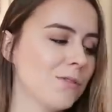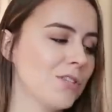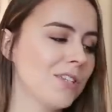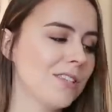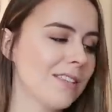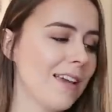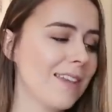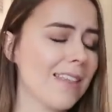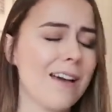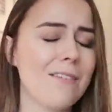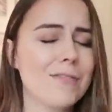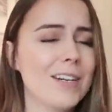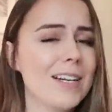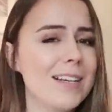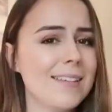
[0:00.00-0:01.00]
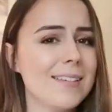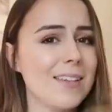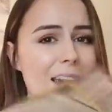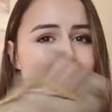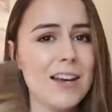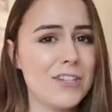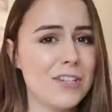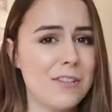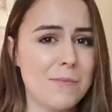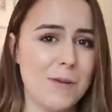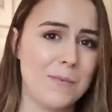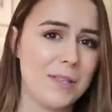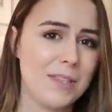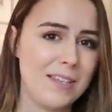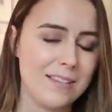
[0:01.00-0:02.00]
or just like they're really stylish at the
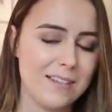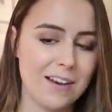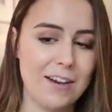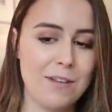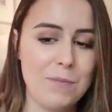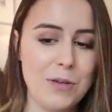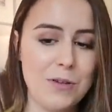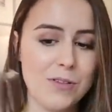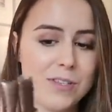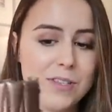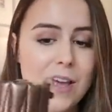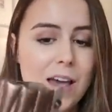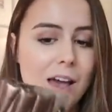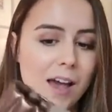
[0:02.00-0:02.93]
moment, these kind of boots.